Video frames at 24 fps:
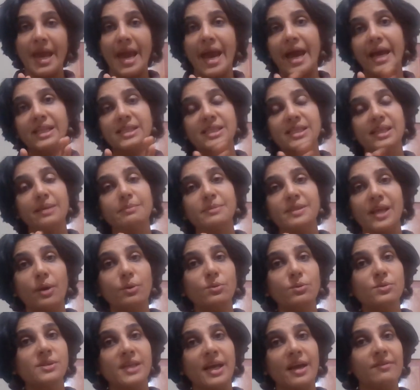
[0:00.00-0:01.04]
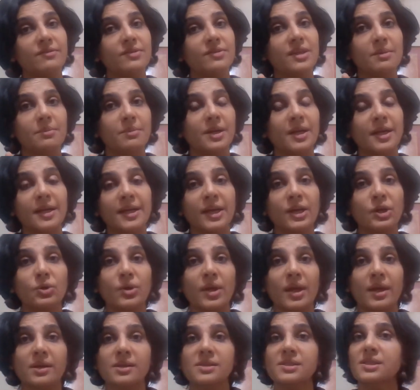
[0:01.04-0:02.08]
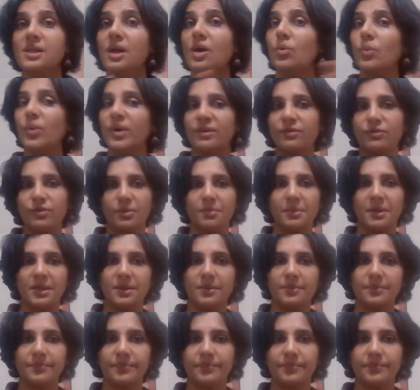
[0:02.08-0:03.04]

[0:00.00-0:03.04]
And some sounds have the ability to take us away from it.